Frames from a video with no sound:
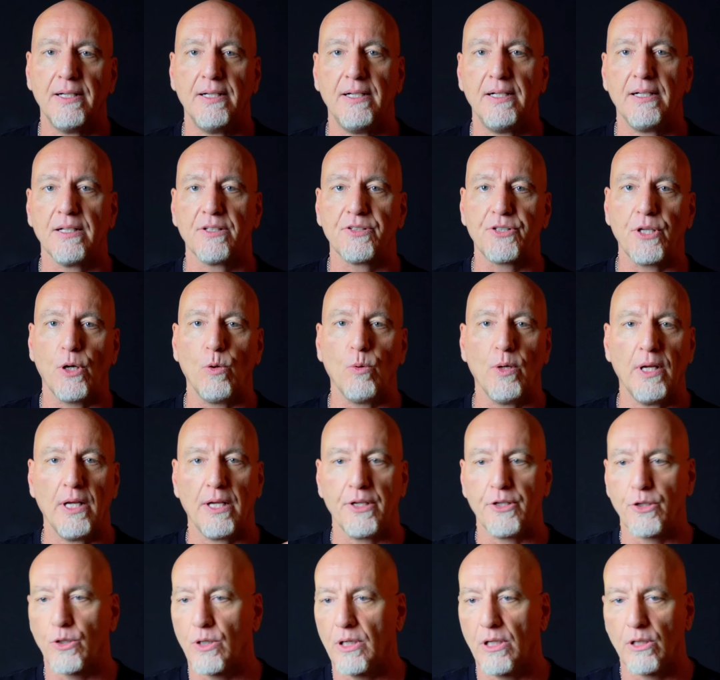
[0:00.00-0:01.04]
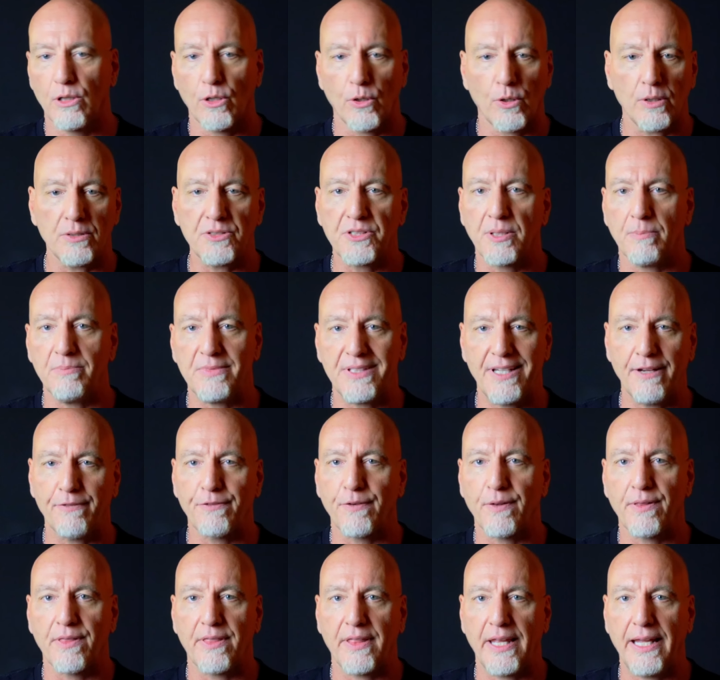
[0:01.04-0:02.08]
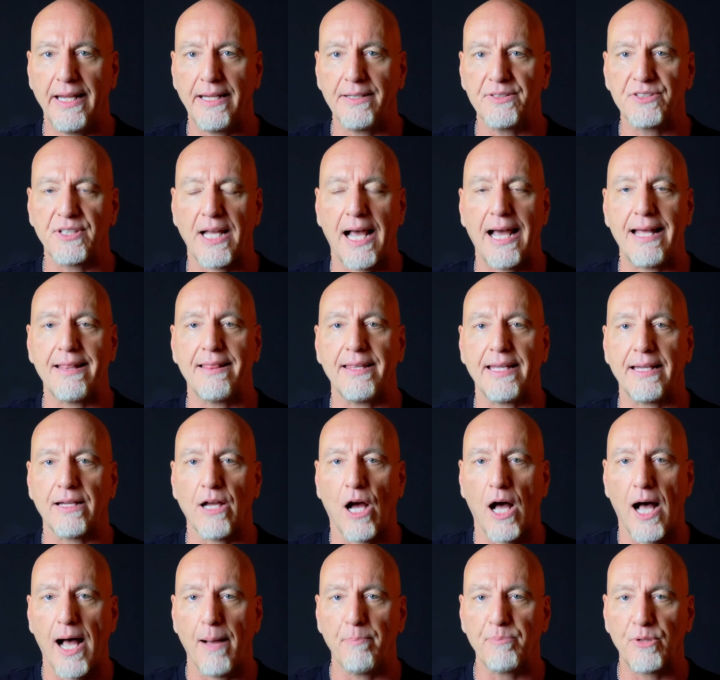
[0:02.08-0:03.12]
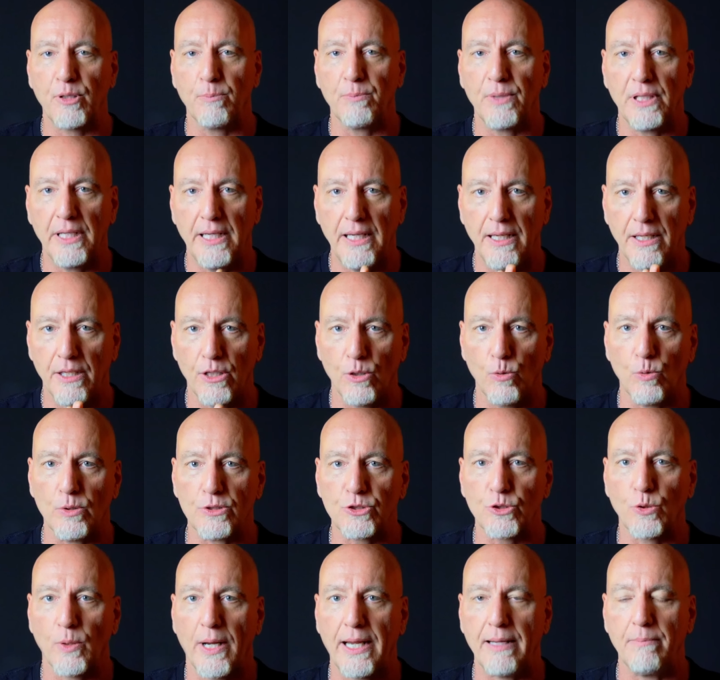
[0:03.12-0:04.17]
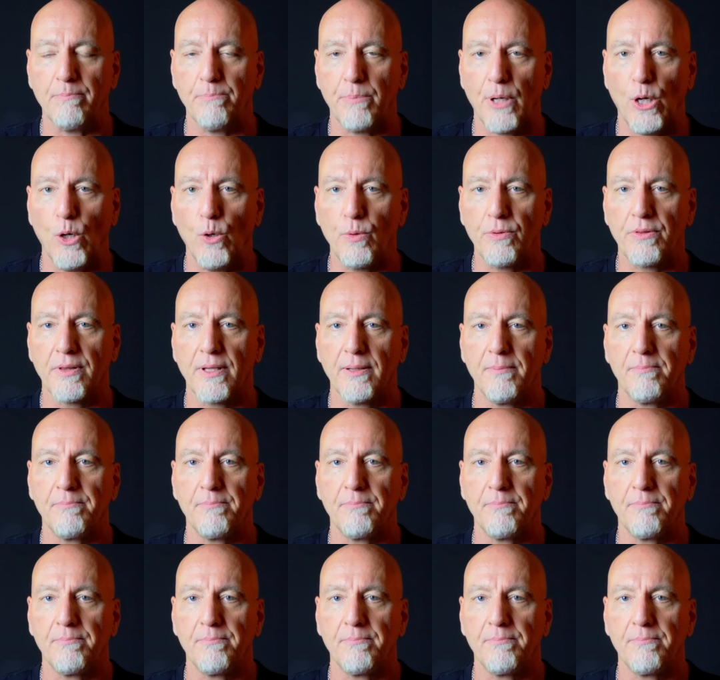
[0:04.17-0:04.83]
So you're going to learn some different things. I think optimally, you would train both.